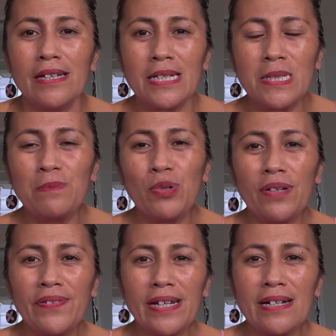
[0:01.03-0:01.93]
Ni sa
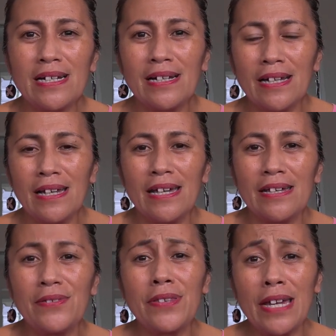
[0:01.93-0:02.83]
bula vinaka,
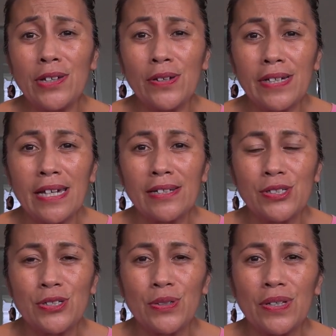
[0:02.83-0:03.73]
and thank you
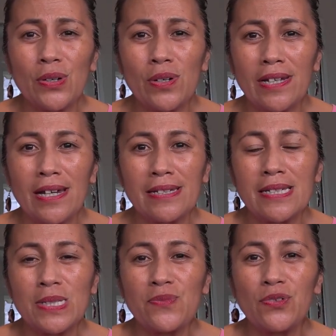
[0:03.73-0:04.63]
again to the
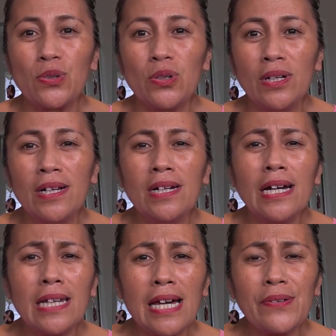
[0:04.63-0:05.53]
organizers for
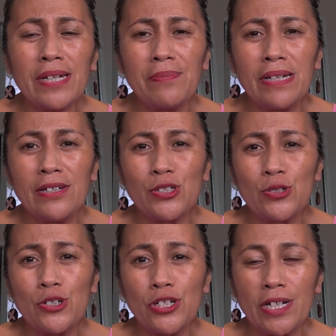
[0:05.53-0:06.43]
allowing me
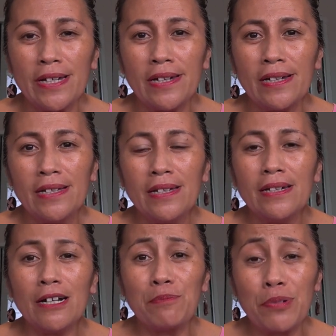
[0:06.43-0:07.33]
to share
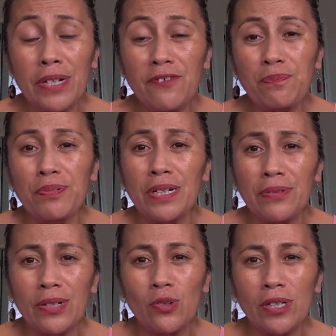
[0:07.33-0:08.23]
a brief pre
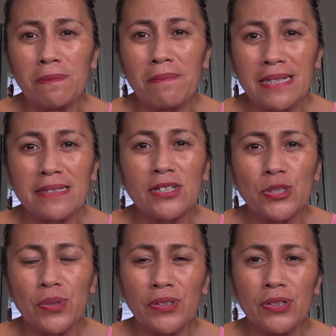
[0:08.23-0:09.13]
recorded
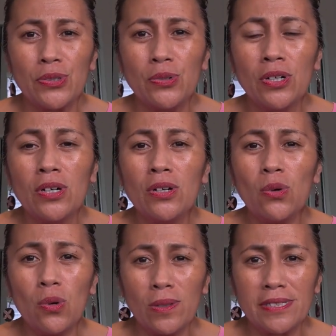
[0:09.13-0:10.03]
message with you
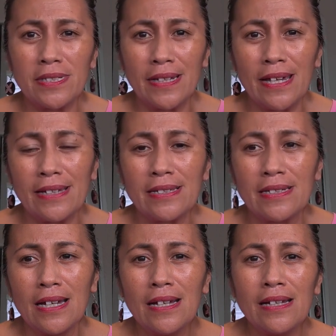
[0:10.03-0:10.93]
all
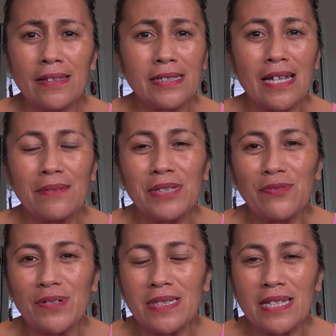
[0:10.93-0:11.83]
tonight. The time
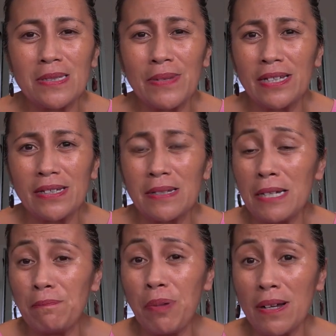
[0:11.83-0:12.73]
difference has made it
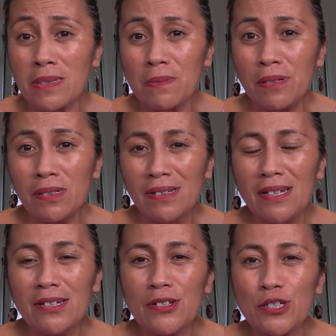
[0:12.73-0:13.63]
impossible
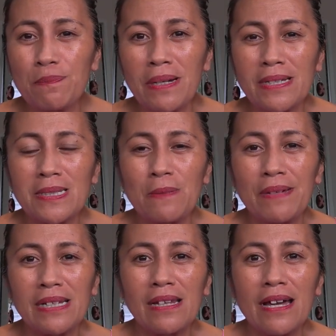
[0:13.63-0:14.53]
to
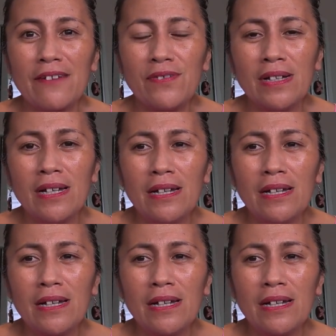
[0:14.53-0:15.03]
participate live,